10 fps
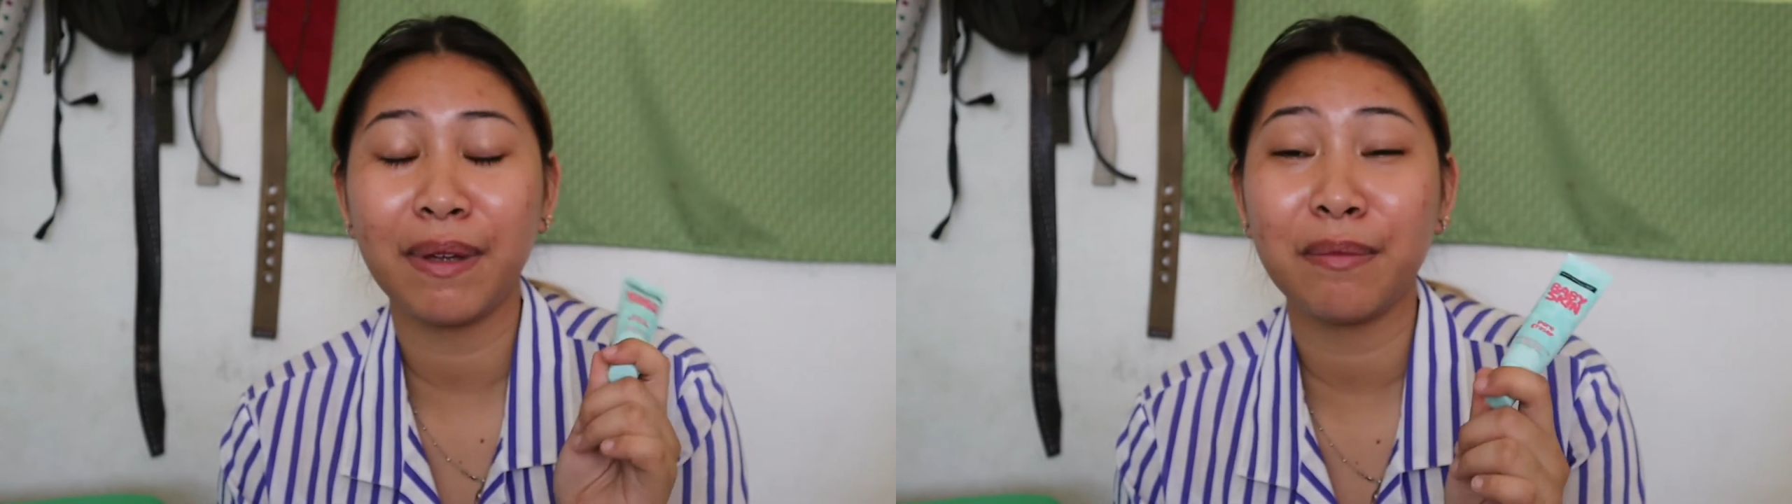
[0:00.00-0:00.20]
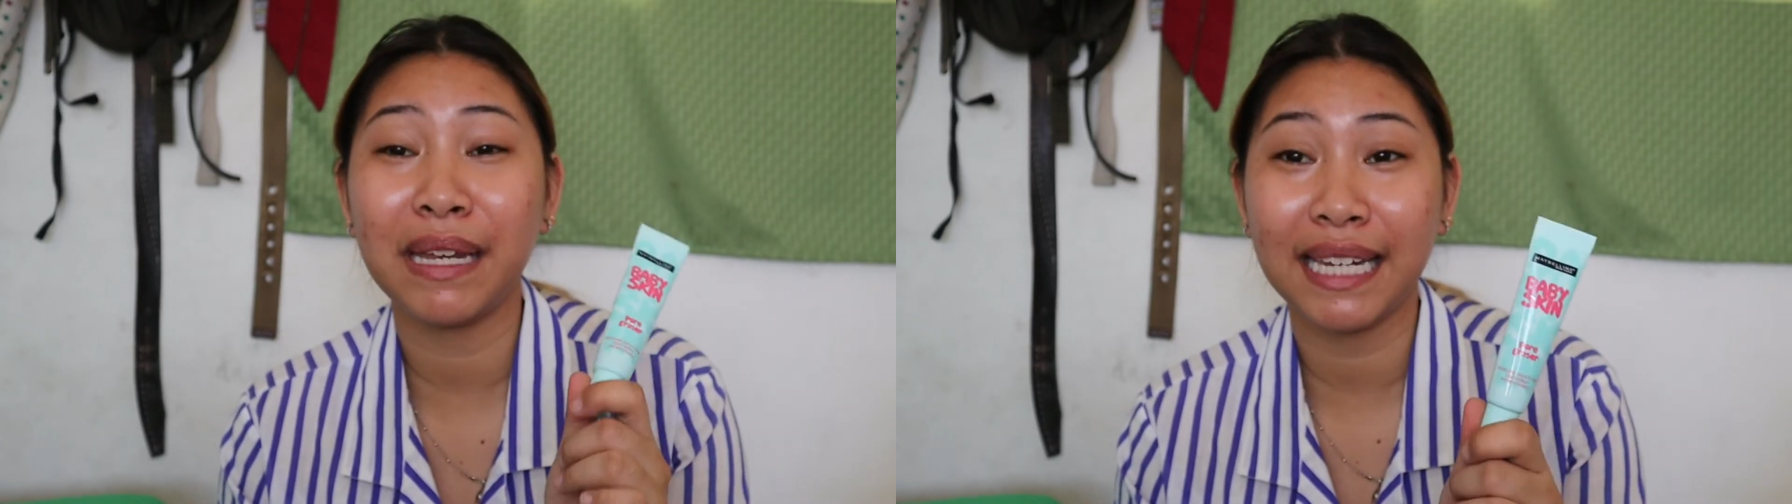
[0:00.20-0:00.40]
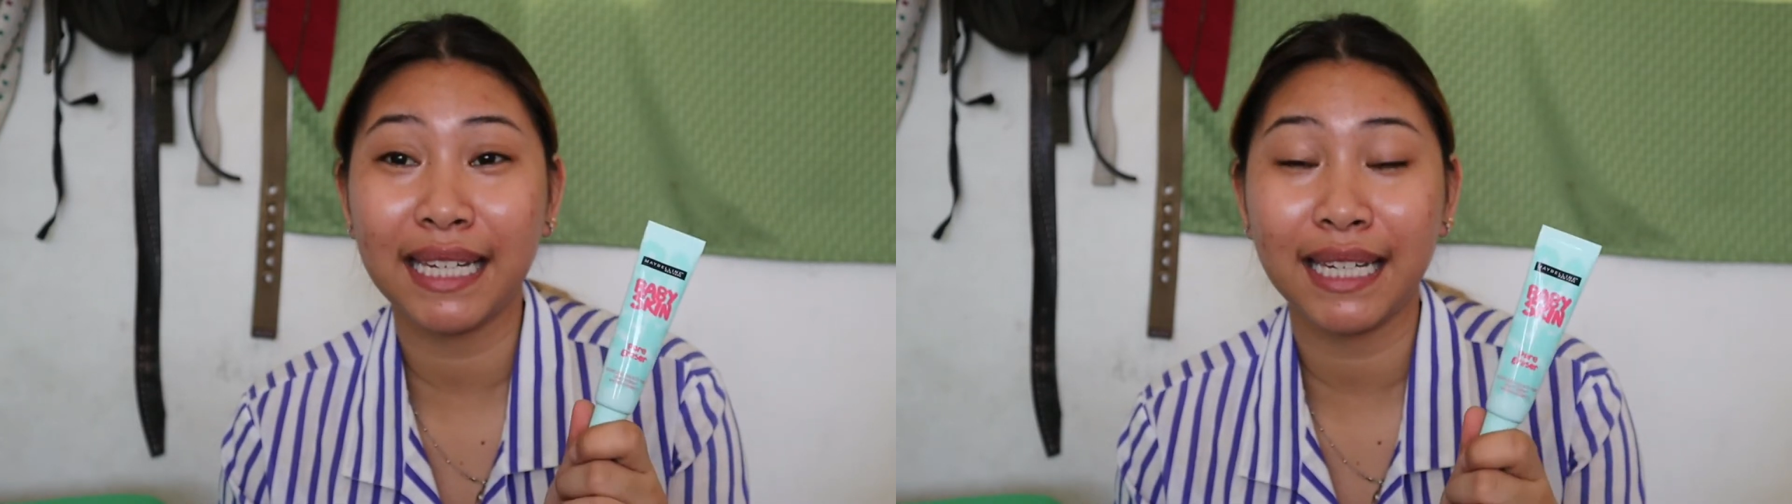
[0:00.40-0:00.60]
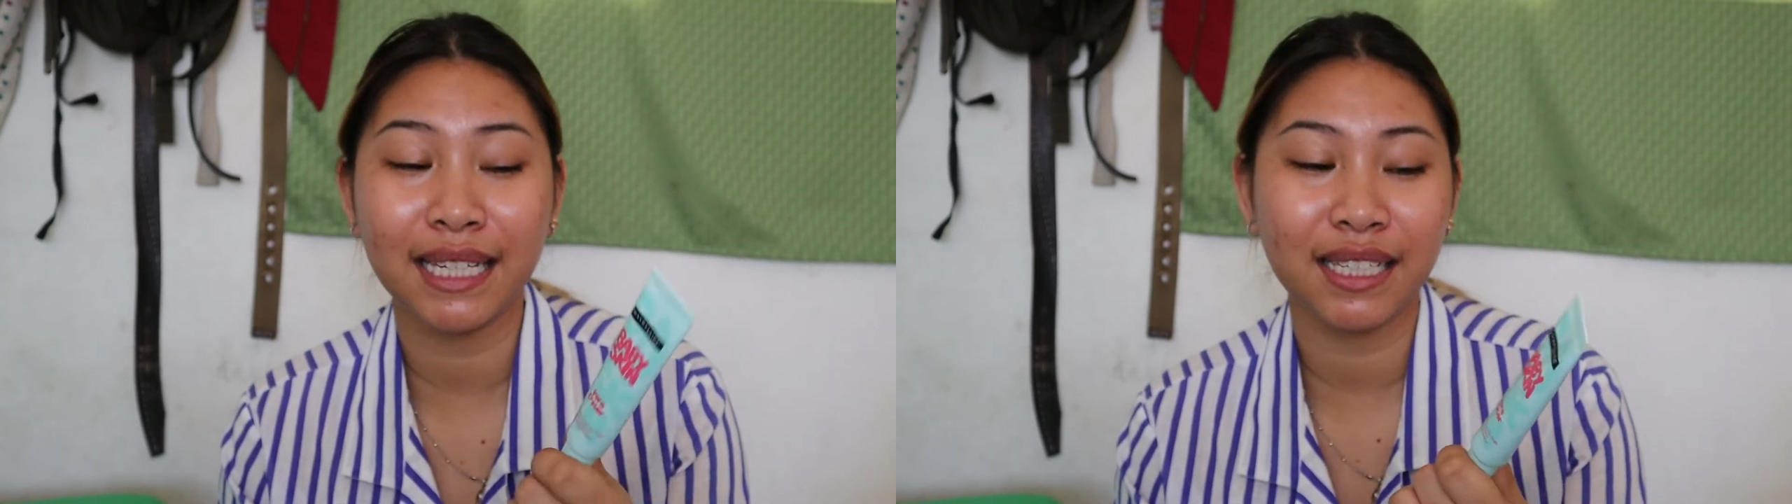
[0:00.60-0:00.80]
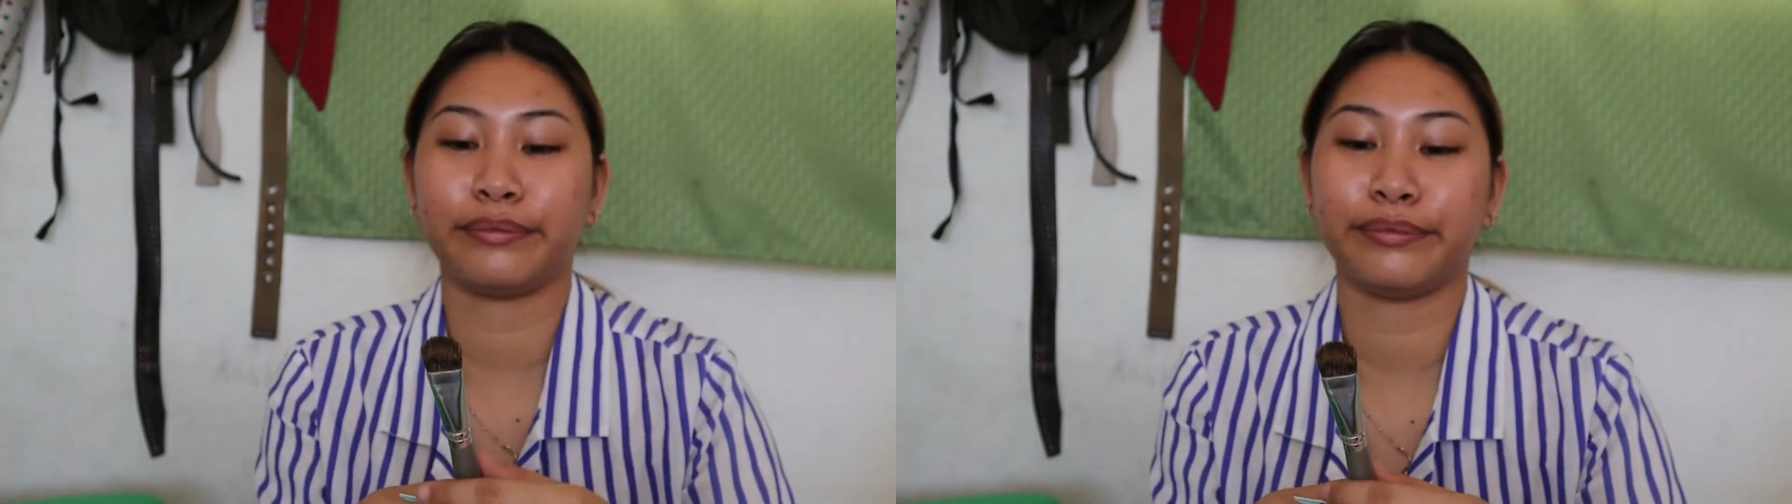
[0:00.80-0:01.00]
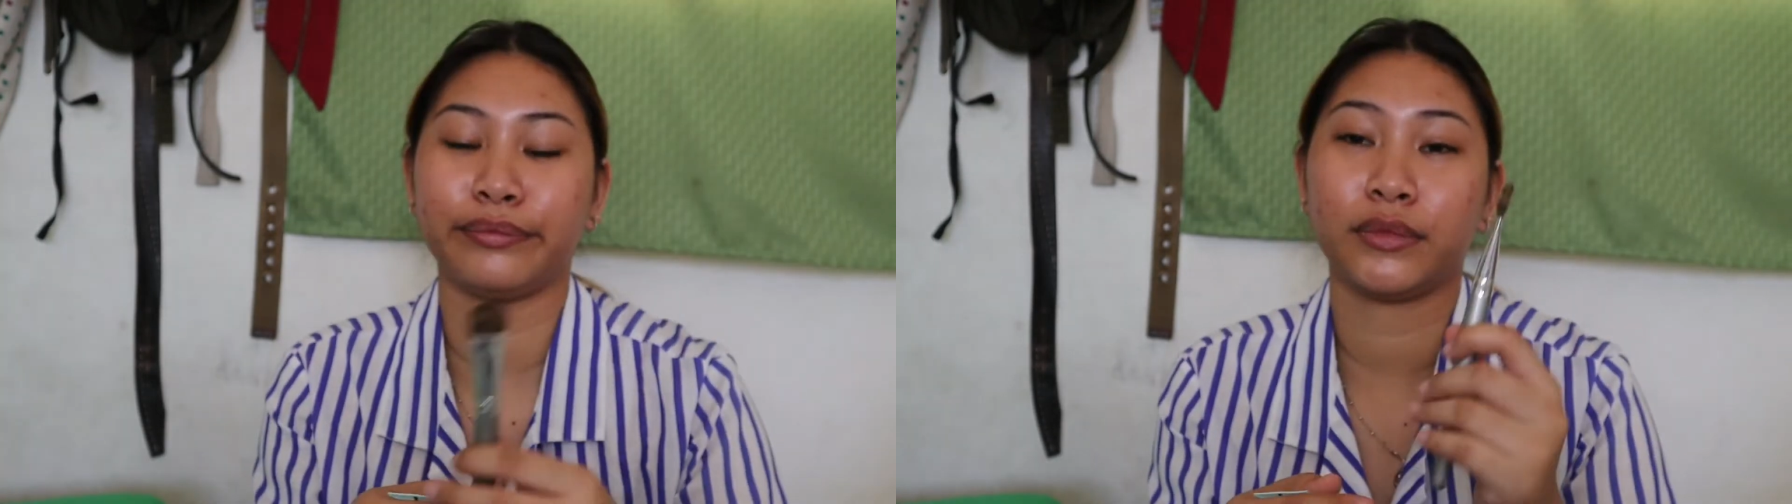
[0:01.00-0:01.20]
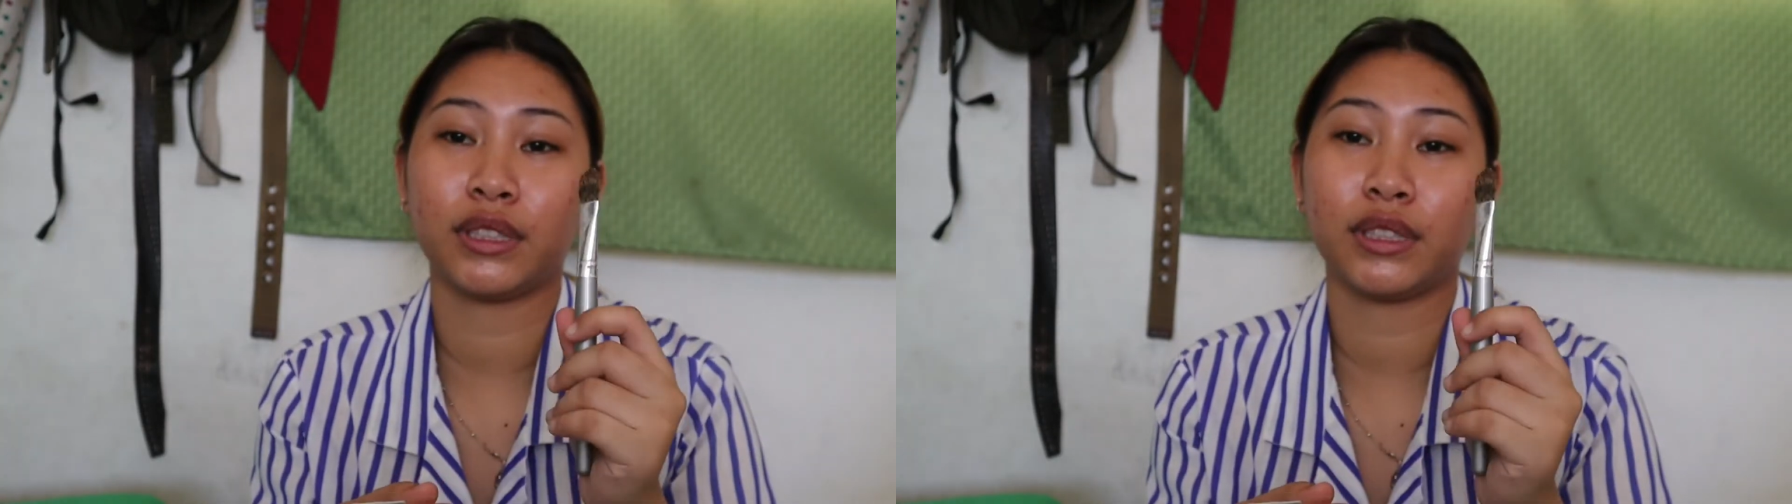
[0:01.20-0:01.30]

Maybelline.